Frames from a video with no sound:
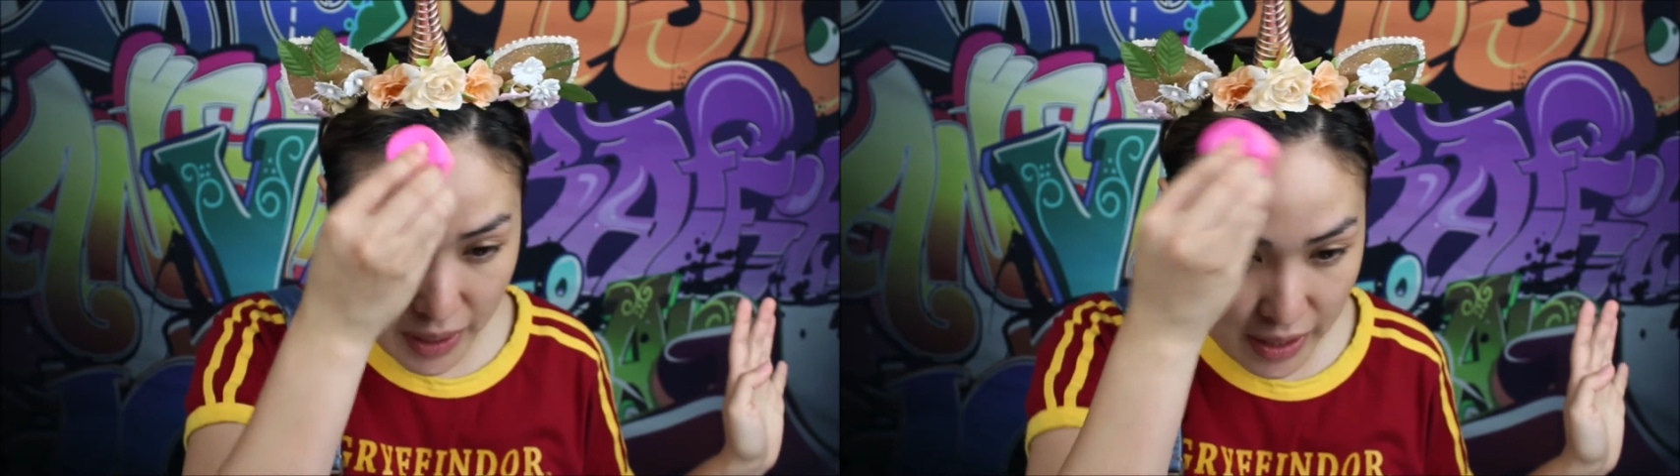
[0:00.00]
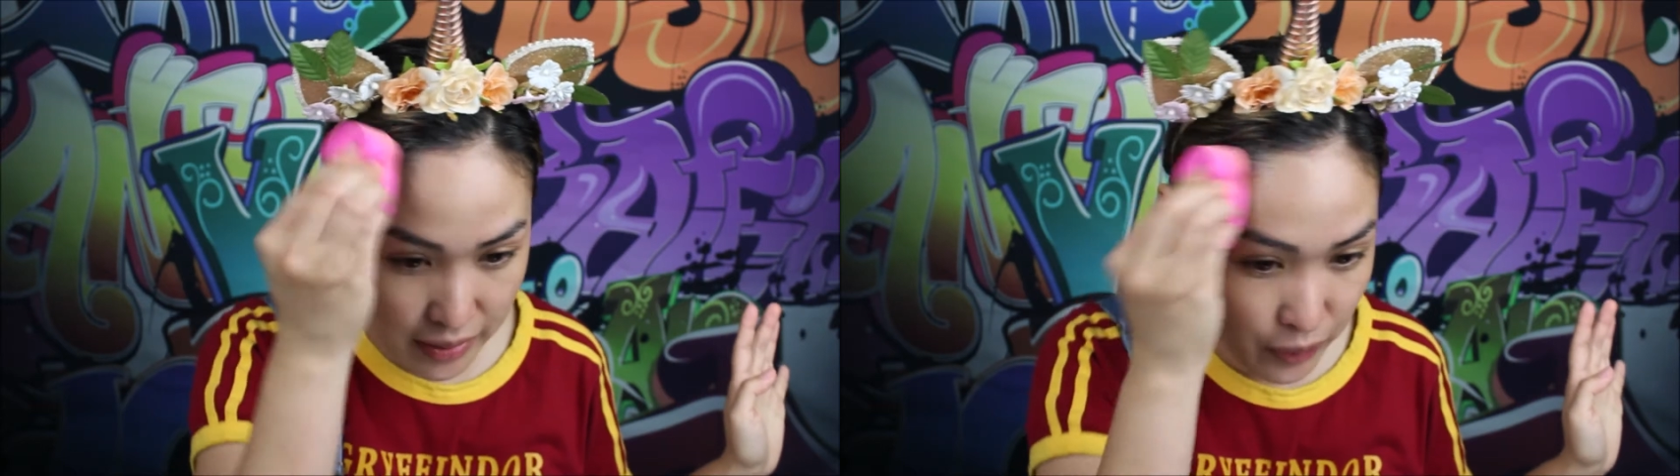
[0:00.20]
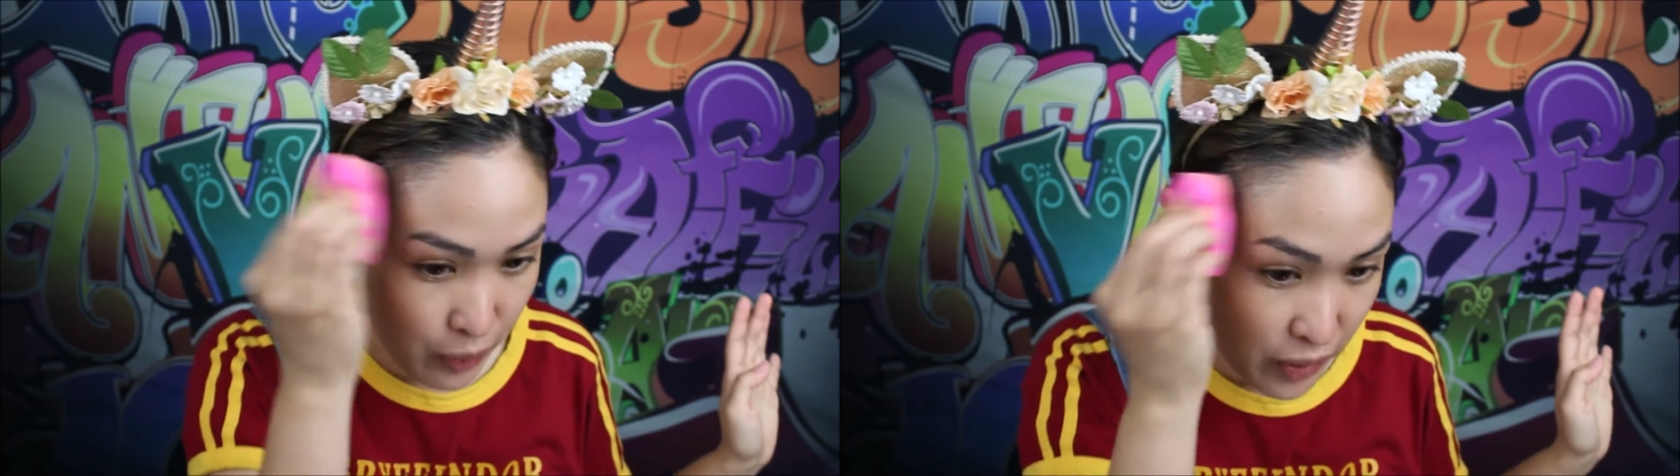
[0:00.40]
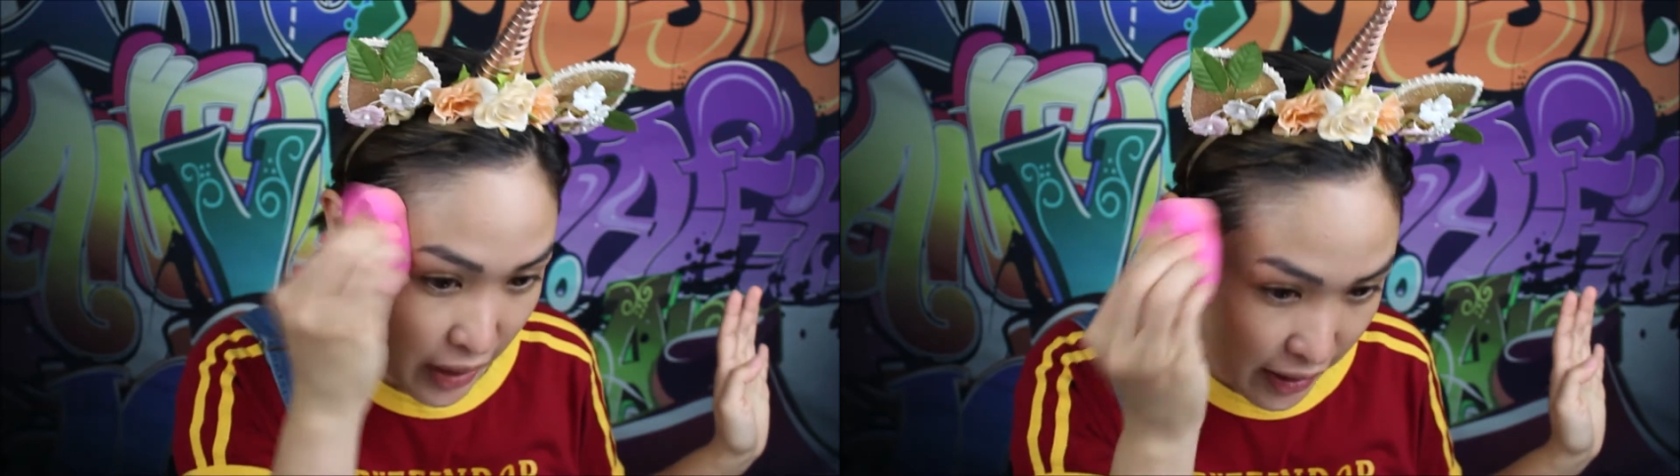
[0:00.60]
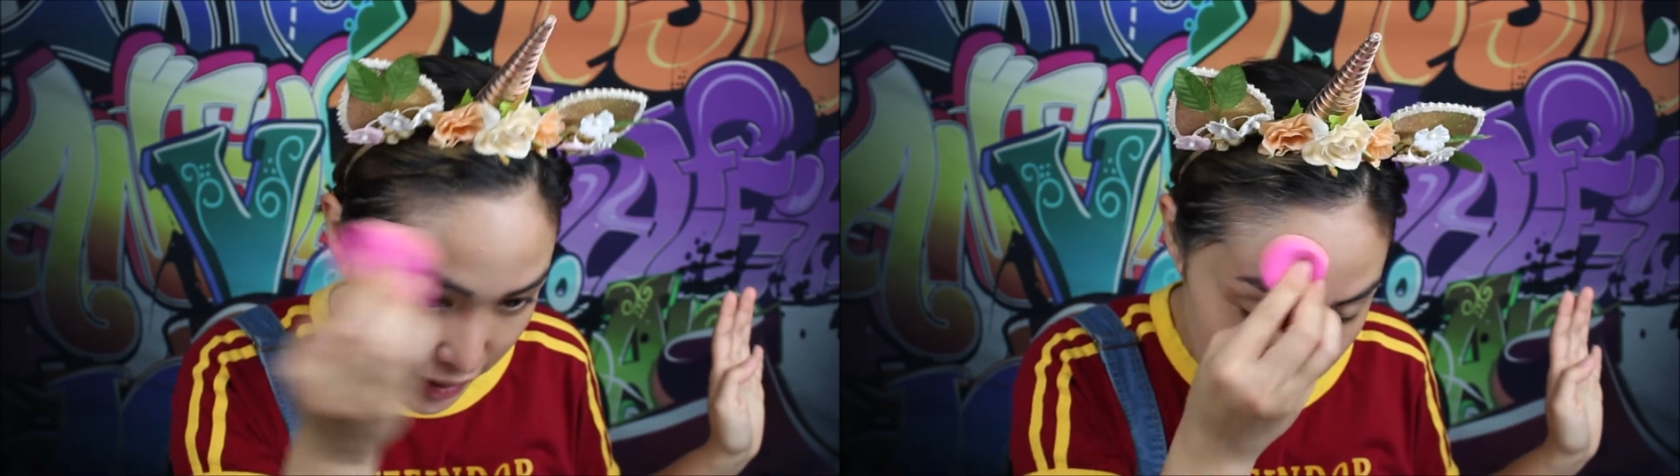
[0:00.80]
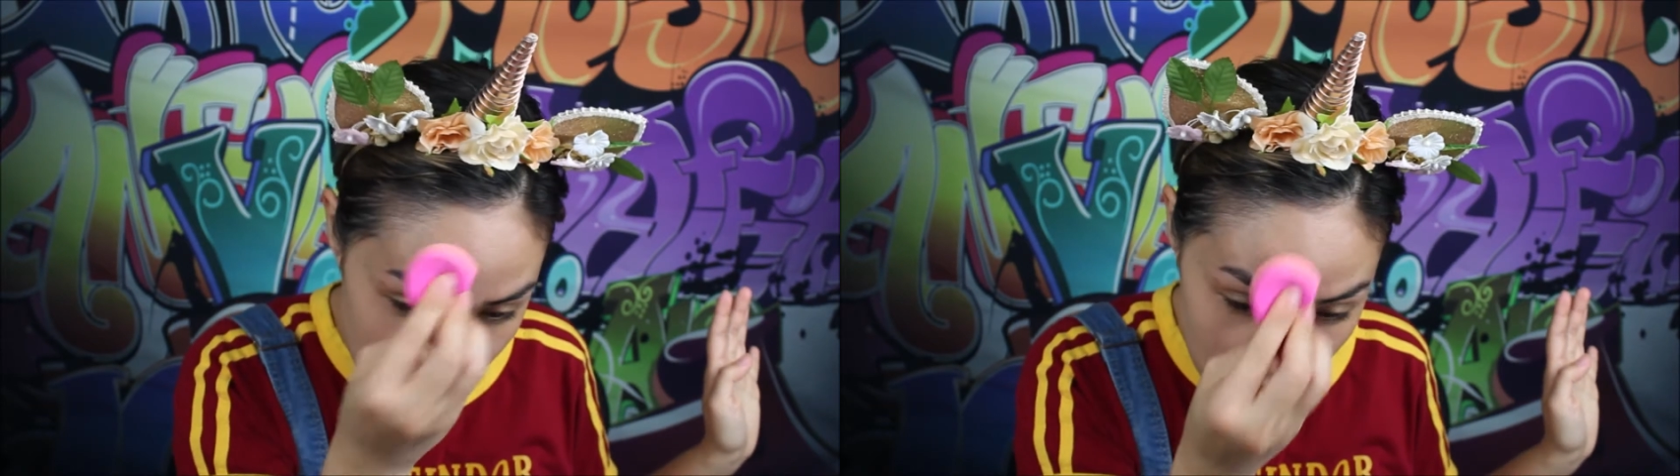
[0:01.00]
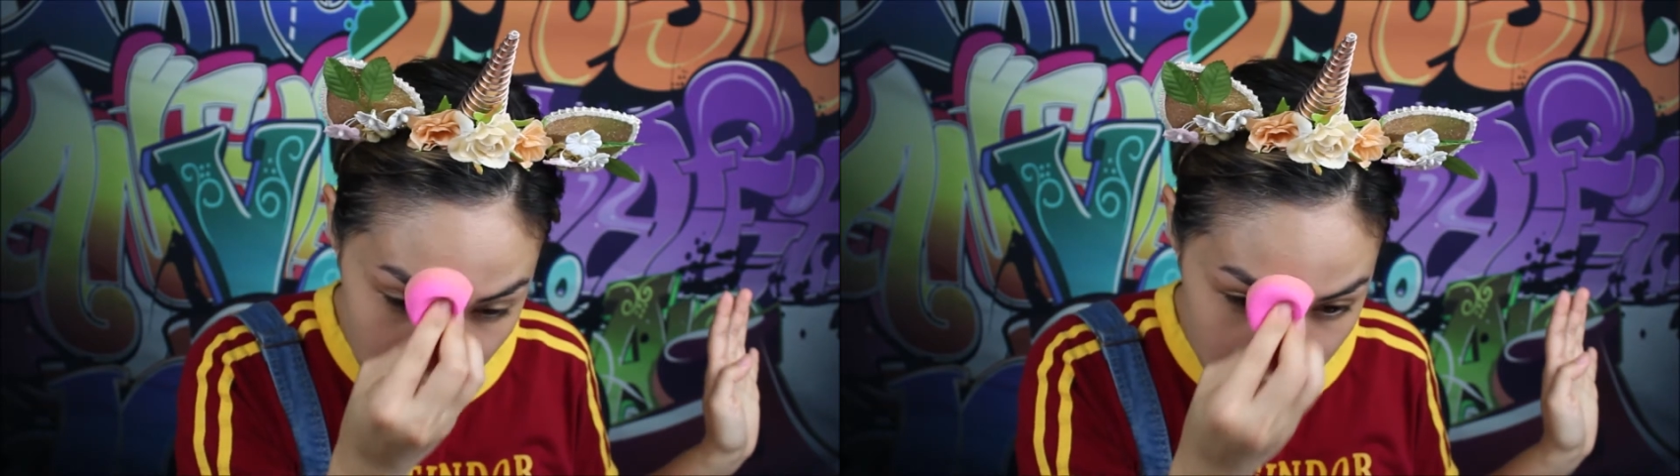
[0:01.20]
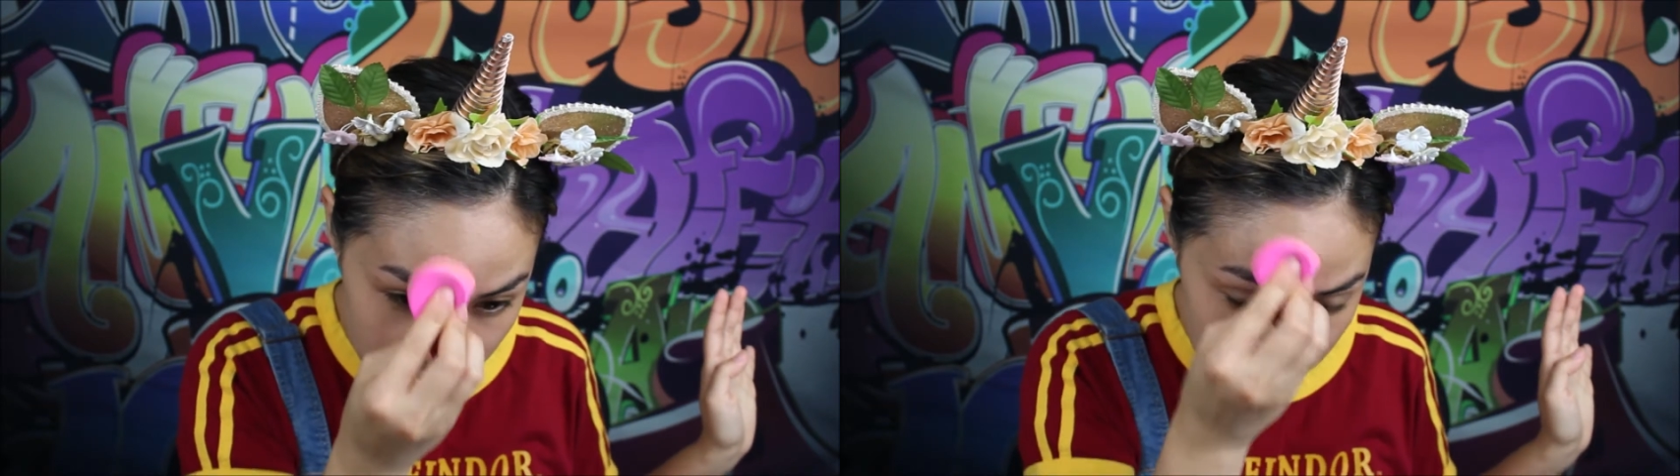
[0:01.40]
but we will get there
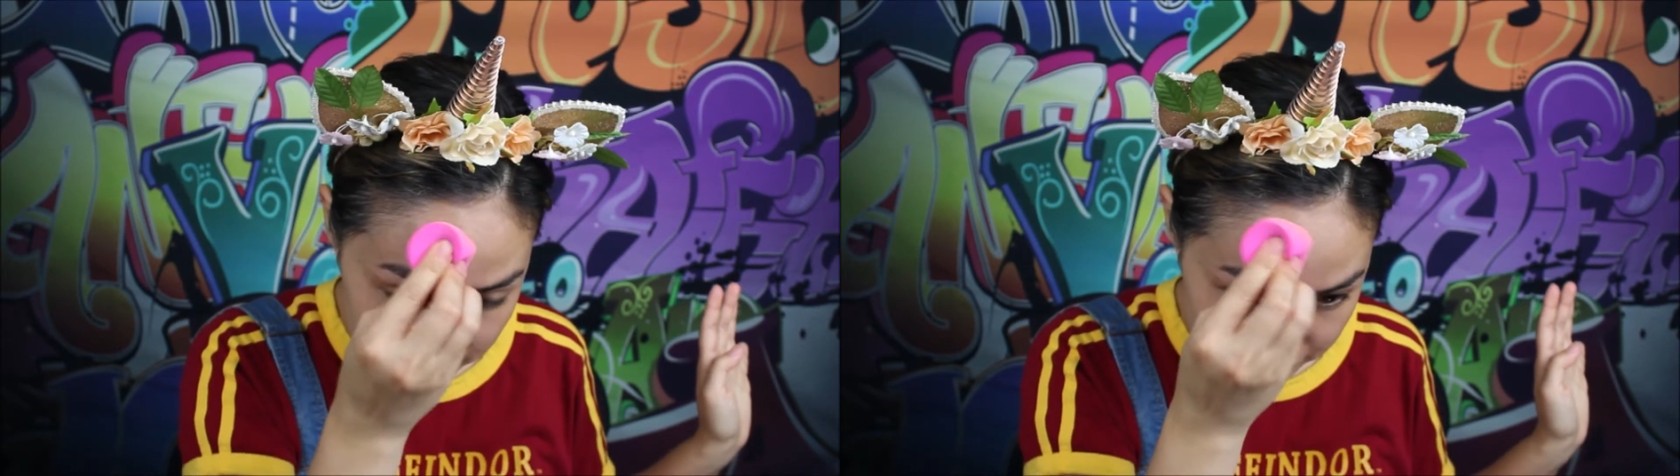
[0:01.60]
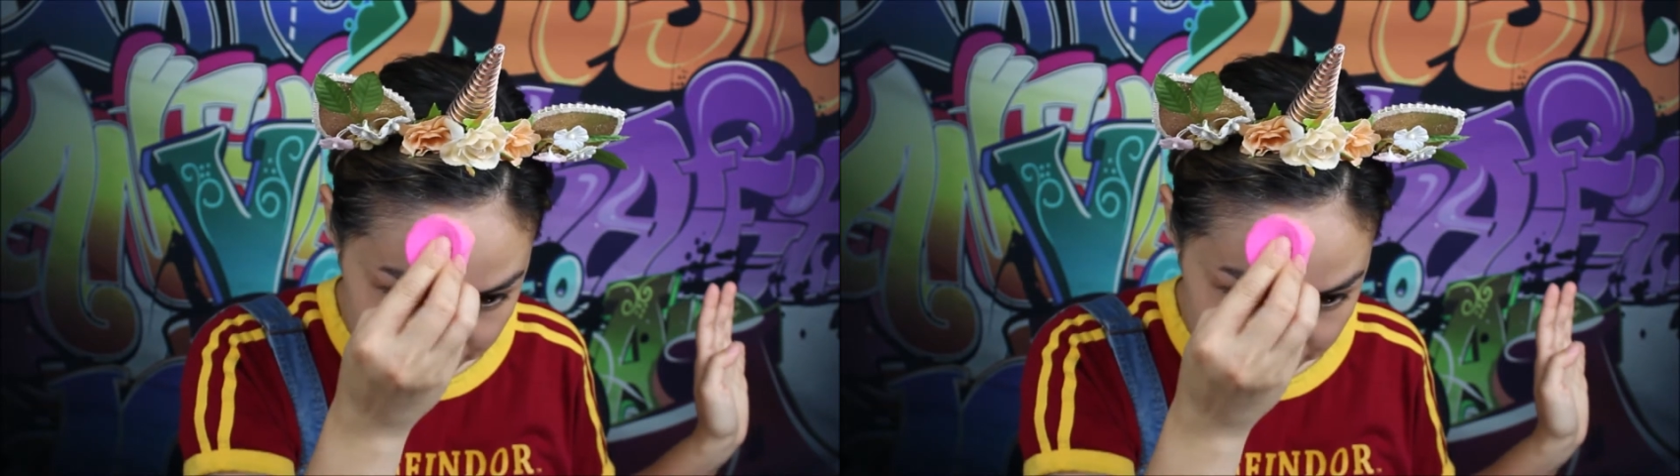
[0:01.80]
soon.